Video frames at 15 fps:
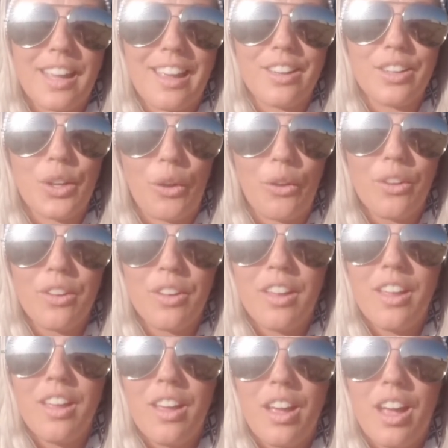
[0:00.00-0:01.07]
can cook.
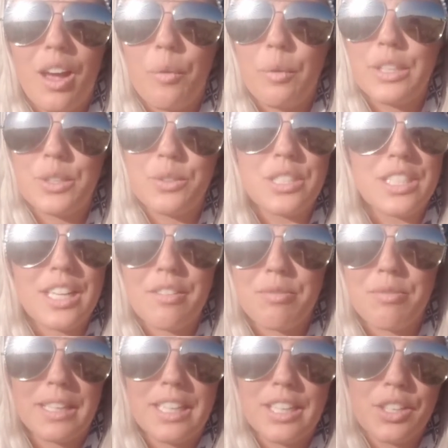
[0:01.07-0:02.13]
We do
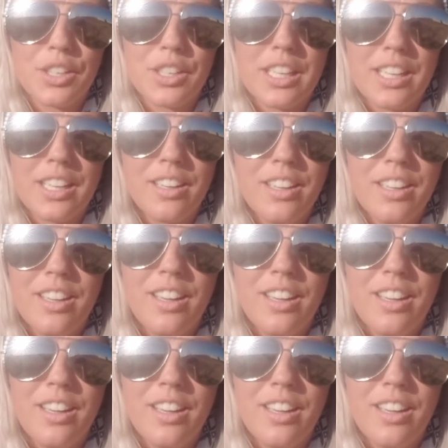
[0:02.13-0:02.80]
save money cooking.